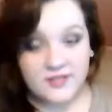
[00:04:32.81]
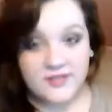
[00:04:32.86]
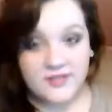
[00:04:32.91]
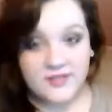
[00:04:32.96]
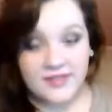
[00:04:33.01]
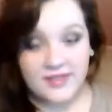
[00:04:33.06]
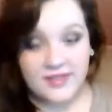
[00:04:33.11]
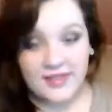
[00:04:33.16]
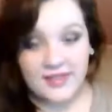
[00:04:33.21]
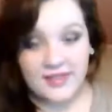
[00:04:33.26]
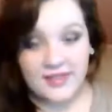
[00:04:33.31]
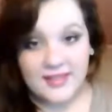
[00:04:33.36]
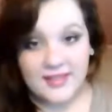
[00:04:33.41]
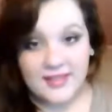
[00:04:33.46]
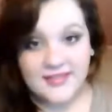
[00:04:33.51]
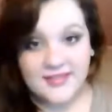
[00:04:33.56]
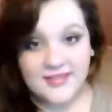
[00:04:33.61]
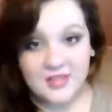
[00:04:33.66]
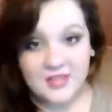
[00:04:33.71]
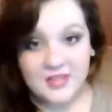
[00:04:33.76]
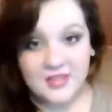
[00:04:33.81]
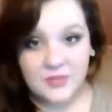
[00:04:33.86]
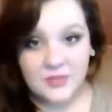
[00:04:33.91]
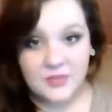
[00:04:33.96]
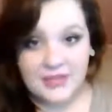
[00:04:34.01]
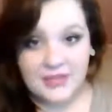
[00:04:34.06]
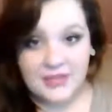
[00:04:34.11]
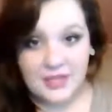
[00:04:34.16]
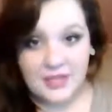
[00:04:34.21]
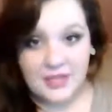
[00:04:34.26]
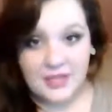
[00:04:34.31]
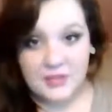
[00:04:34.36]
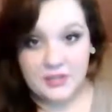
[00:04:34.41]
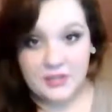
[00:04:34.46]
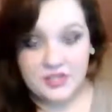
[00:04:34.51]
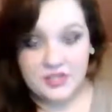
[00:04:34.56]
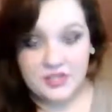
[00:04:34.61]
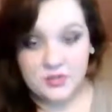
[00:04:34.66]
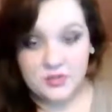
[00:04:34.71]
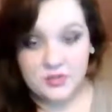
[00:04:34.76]
things that you want to carry
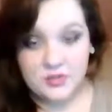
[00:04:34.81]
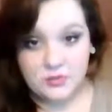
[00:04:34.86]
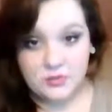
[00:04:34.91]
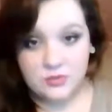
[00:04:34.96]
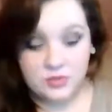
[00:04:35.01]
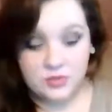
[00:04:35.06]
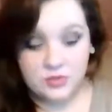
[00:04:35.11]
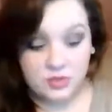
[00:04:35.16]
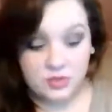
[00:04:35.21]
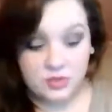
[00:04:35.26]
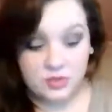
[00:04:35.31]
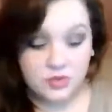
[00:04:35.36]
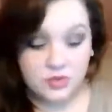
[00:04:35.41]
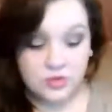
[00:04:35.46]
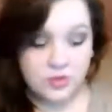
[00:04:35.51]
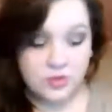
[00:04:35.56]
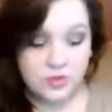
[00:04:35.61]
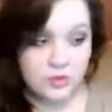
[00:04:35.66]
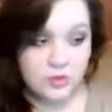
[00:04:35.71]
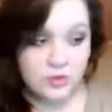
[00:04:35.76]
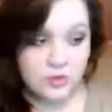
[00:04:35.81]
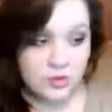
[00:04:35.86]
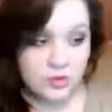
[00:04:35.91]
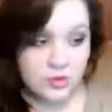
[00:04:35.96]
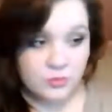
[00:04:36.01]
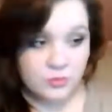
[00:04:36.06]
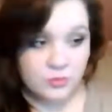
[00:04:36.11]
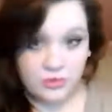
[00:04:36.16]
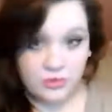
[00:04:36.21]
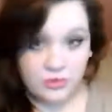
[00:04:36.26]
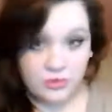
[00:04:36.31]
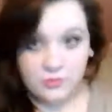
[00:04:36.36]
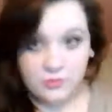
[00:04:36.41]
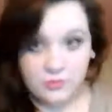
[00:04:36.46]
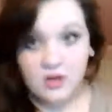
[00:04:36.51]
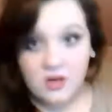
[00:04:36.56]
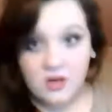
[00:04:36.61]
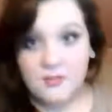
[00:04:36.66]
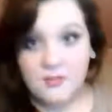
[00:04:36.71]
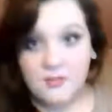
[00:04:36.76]
to your dorm room or your
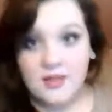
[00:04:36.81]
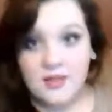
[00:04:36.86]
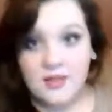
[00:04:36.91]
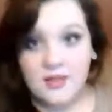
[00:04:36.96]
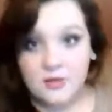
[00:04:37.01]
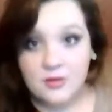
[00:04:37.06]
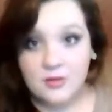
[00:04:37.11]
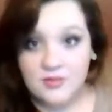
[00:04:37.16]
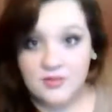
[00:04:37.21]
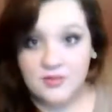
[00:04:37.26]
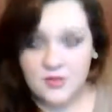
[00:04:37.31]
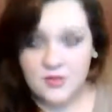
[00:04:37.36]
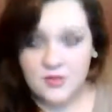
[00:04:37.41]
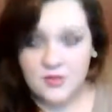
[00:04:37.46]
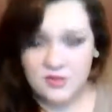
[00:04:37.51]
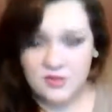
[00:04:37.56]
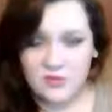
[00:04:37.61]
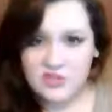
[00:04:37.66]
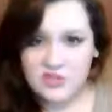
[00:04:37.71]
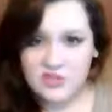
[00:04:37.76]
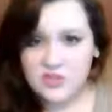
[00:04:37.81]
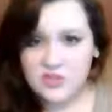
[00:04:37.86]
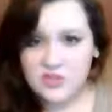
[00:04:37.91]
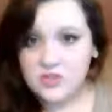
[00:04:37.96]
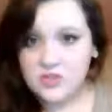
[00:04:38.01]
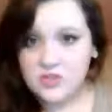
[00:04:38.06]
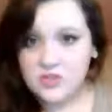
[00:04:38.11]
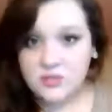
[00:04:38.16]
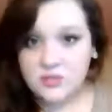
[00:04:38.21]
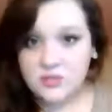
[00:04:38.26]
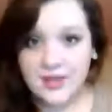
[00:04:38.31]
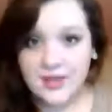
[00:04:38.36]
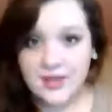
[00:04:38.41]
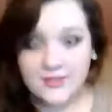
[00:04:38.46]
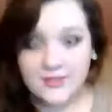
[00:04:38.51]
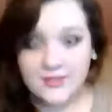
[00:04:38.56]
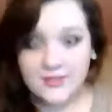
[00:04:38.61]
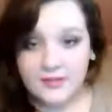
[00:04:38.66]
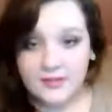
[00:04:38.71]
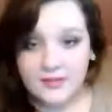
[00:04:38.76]
apartment, or if you just don't have a
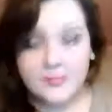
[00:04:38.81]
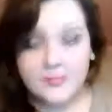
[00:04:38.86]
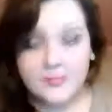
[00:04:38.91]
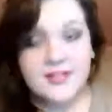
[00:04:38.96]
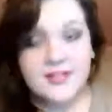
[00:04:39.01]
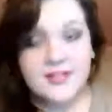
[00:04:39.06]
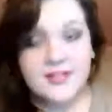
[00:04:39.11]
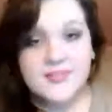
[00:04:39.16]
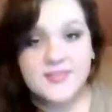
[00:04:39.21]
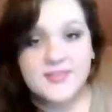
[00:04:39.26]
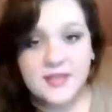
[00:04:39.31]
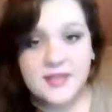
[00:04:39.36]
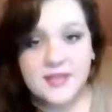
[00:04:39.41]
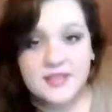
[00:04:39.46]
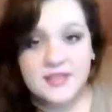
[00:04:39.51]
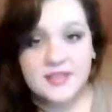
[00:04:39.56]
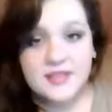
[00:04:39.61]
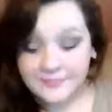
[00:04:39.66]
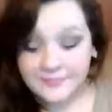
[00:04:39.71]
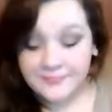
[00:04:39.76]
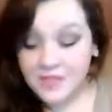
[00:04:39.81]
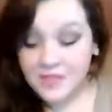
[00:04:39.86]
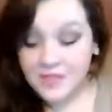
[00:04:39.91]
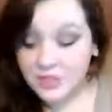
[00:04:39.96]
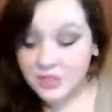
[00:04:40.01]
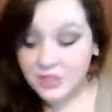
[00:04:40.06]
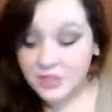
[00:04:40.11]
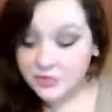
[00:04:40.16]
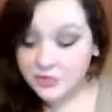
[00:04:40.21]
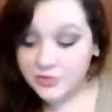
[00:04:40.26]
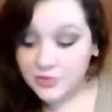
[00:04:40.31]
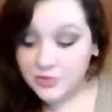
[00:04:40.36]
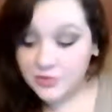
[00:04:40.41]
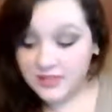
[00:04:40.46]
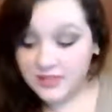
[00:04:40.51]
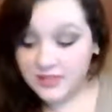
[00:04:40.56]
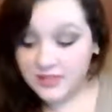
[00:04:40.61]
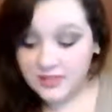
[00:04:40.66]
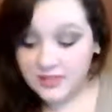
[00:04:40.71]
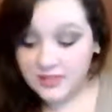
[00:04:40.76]
lot of money to spend, you do
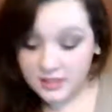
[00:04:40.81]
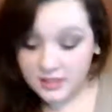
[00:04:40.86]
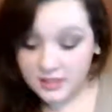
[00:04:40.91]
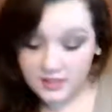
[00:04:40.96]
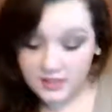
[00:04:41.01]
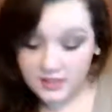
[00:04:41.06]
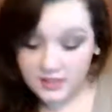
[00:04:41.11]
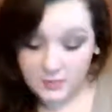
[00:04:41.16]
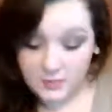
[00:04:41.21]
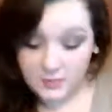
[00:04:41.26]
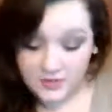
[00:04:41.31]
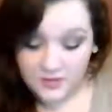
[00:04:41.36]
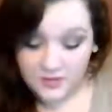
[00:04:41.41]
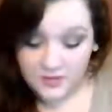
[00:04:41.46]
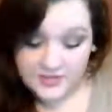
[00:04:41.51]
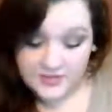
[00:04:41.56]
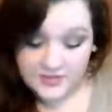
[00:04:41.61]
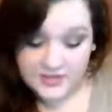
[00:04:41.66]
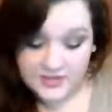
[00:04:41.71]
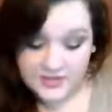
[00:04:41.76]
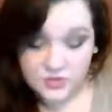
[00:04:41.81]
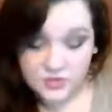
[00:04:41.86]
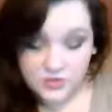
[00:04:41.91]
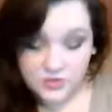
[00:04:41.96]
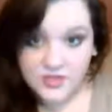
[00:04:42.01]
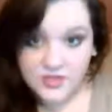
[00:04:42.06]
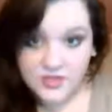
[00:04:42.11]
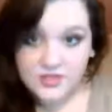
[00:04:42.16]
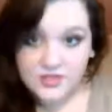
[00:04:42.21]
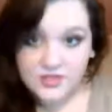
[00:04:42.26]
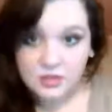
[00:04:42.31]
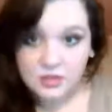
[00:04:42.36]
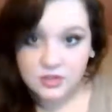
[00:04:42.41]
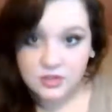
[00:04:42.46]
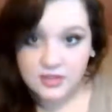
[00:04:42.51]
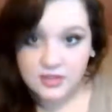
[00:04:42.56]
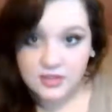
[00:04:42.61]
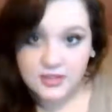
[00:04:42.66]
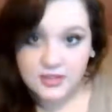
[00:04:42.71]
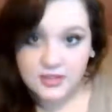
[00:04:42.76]
need a couple of essential things that are going to
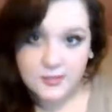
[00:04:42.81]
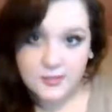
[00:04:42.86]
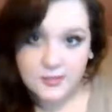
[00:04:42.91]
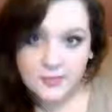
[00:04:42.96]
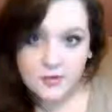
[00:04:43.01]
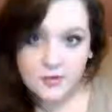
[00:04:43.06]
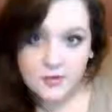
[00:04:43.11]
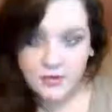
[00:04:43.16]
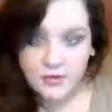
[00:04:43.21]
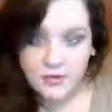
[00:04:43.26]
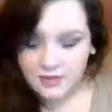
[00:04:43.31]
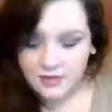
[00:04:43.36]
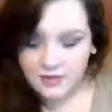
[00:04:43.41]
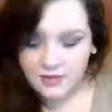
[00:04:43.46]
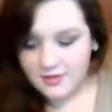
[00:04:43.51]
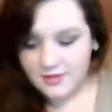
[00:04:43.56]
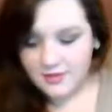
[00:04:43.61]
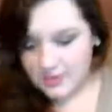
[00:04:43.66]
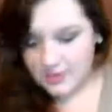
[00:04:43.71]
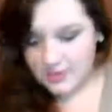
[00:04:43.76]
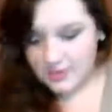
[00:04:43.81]
keep you going throughout the